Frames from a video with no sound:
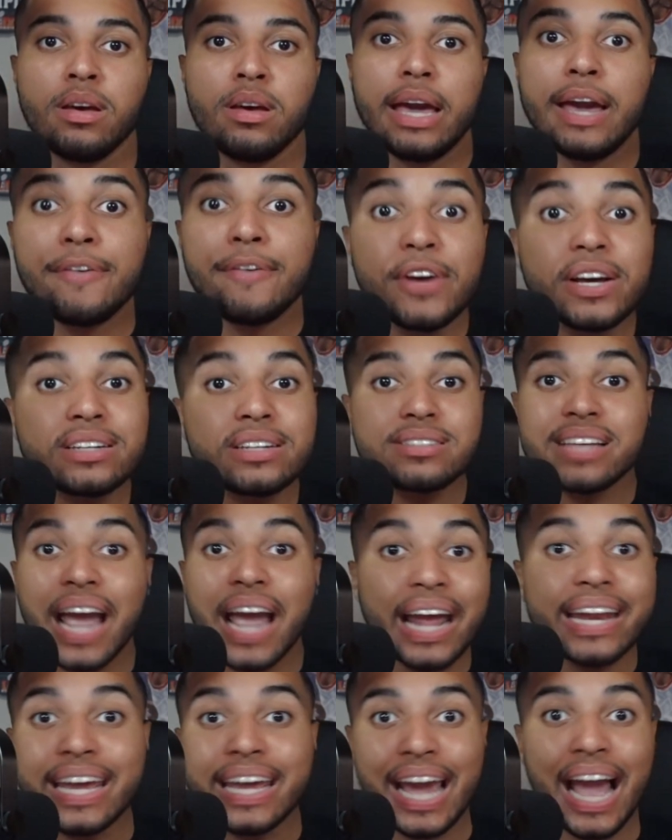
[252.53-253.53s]
If he's
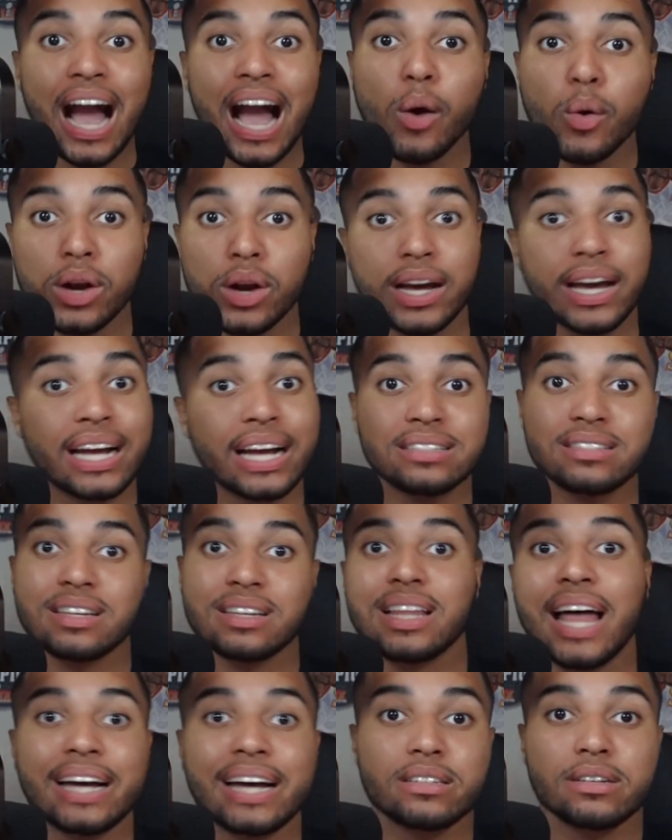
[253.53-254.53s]
standing out against the
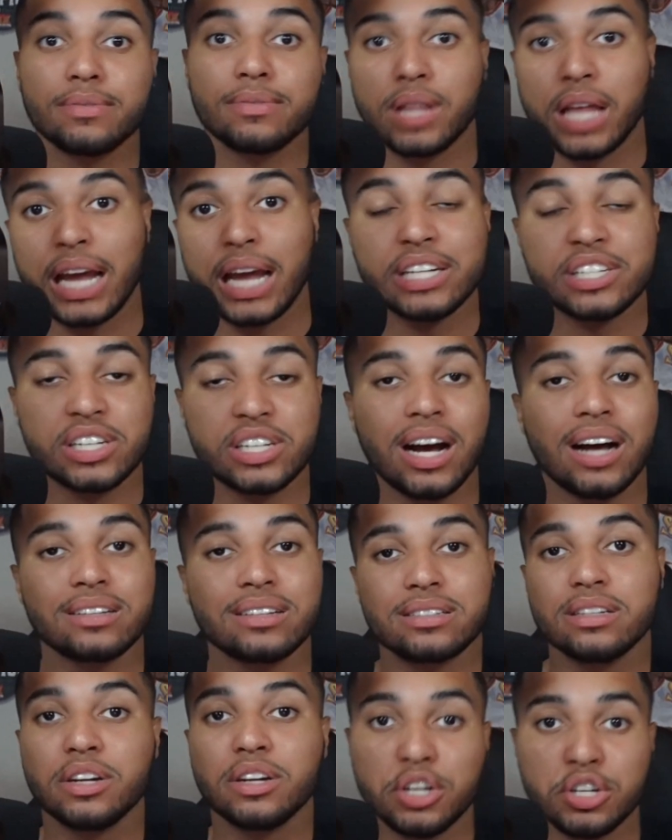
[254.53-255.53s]
likes of Lane
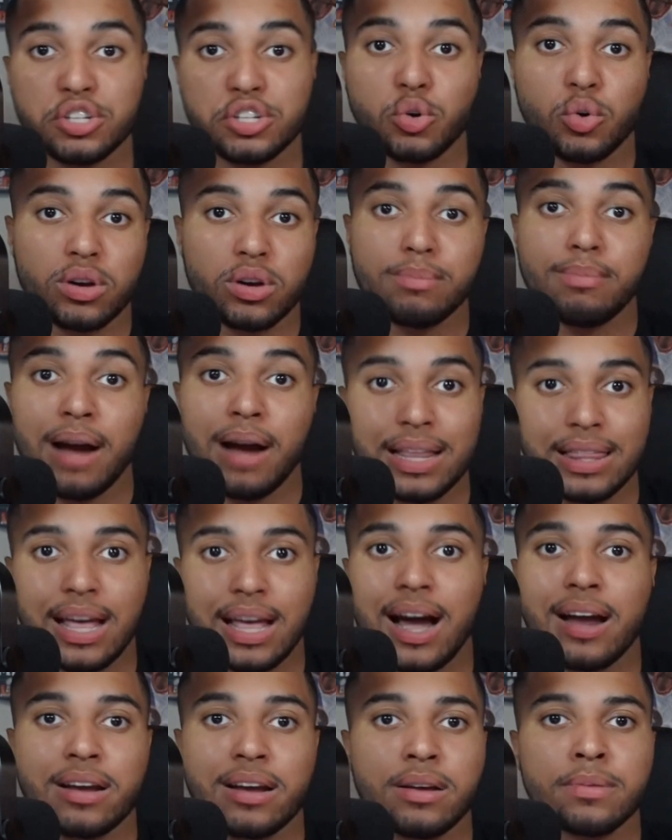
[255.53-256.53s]
Johnson and Jordan
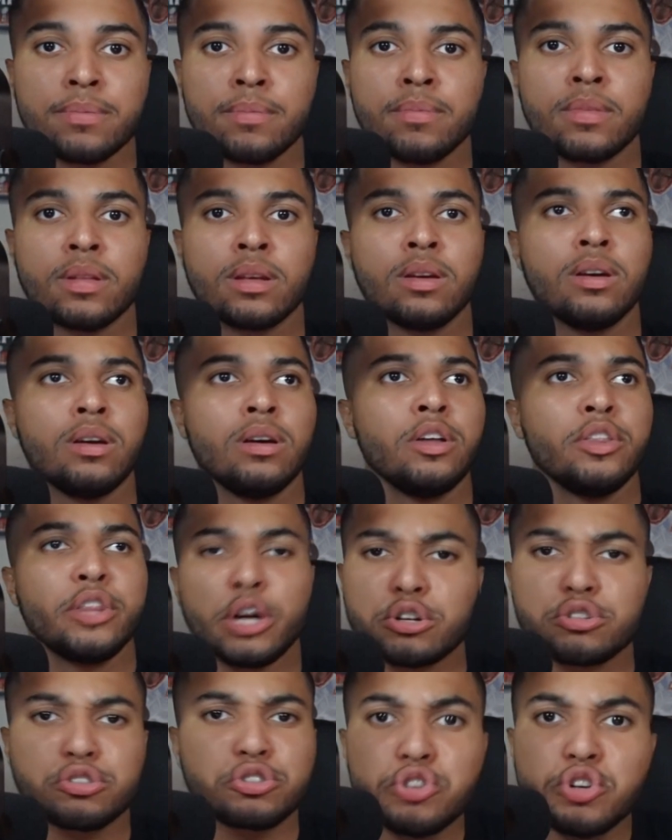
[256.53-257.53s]
Mailata,
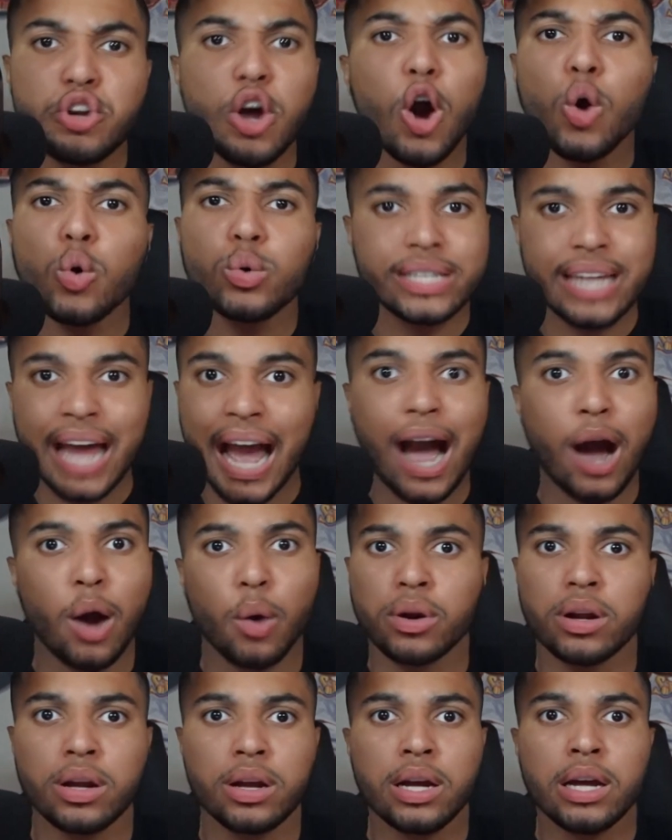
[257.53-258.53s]
there's no
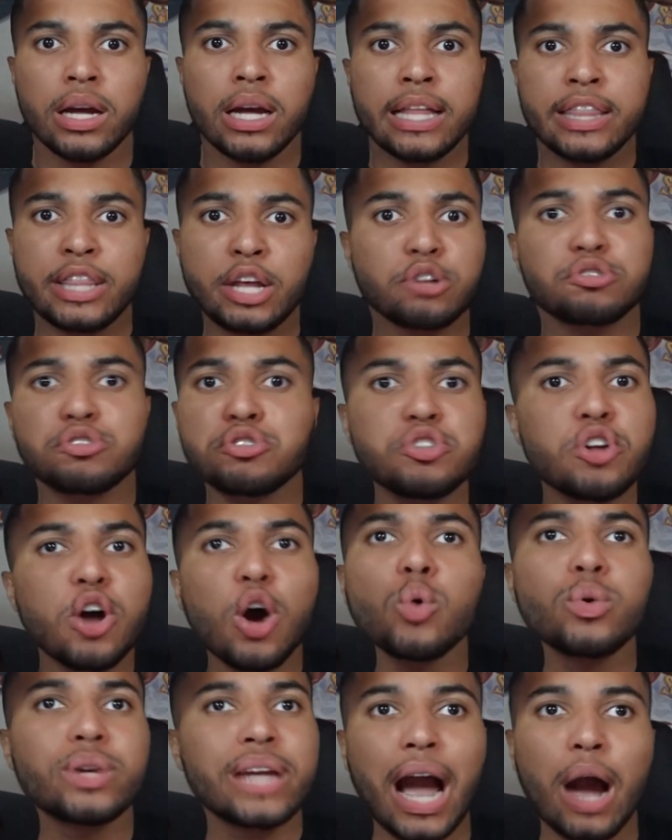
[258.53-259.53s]
doubt
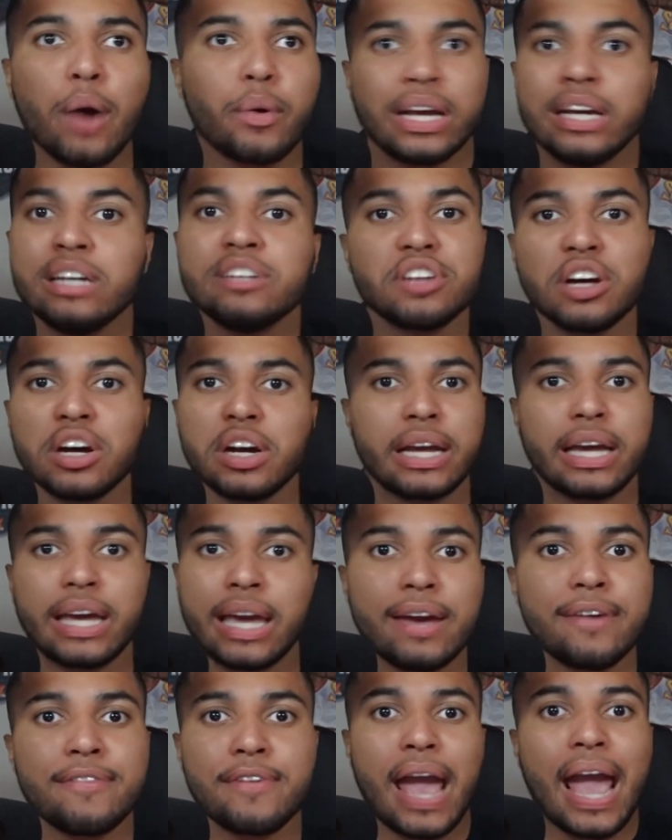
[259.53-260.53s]
he's going to
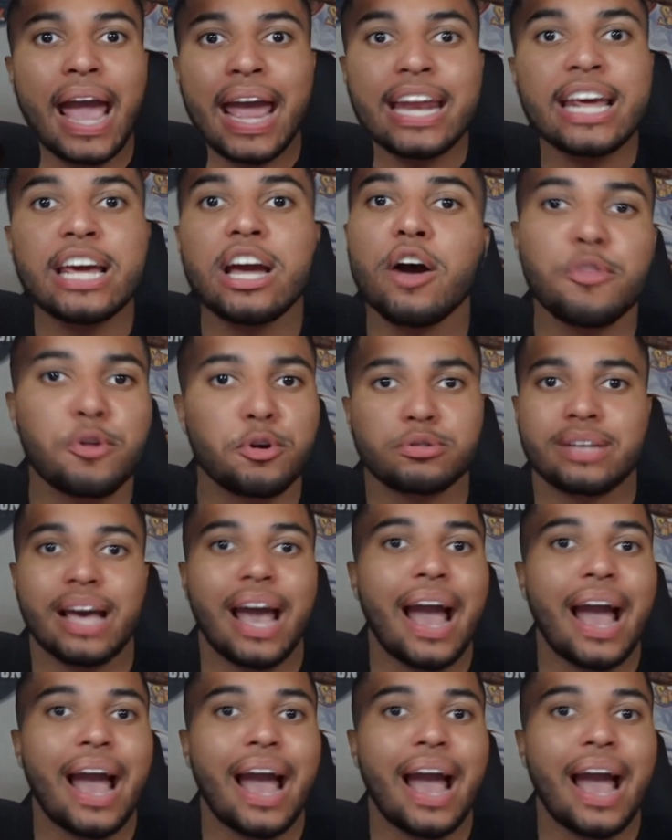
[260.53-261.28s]
give any other